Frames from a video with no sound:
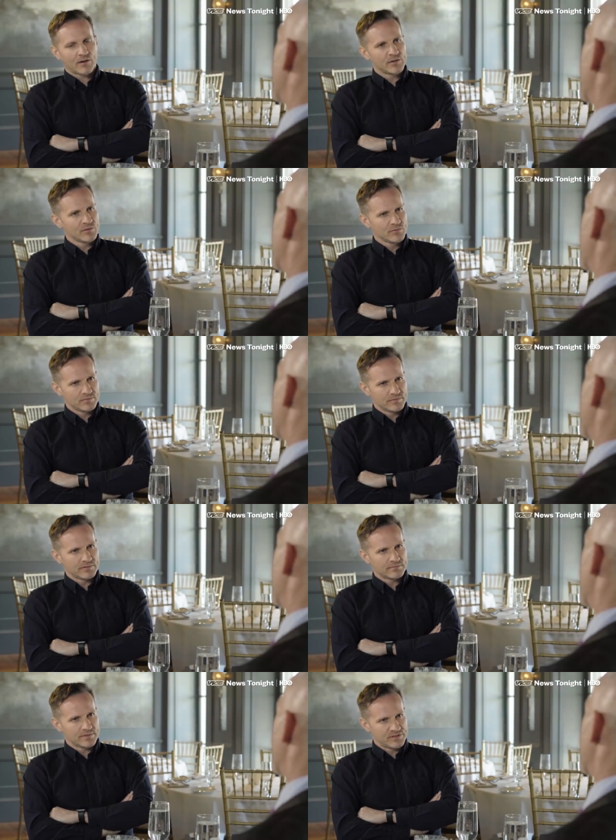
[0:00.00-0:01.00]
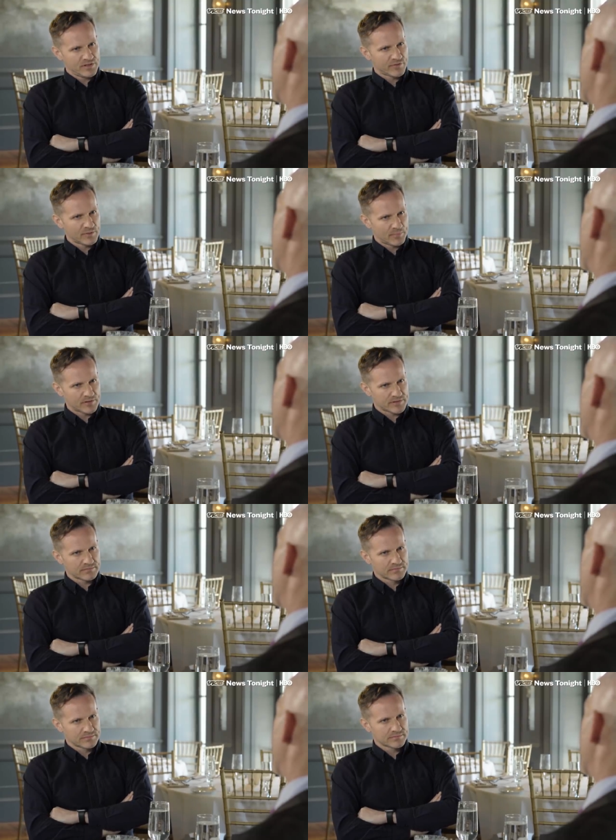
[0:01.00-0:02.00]
Are you a different
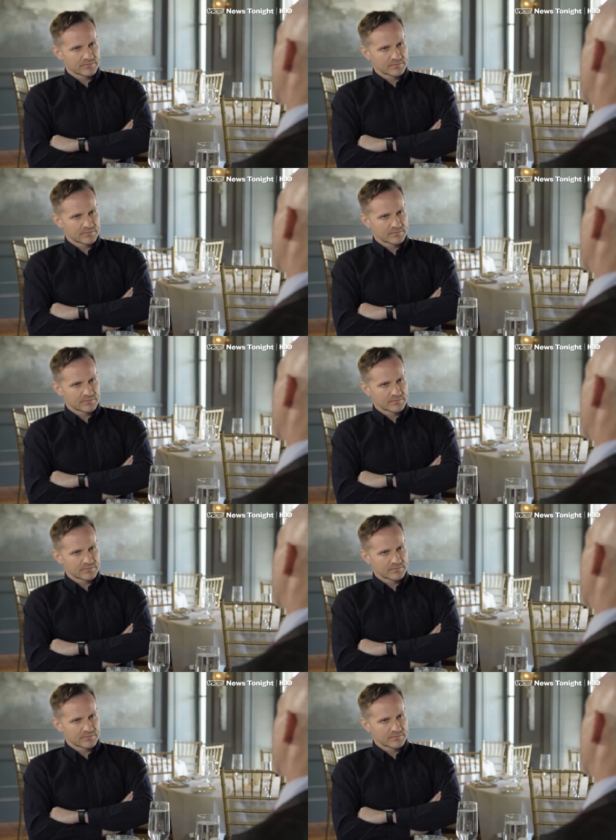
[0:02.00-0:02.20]
person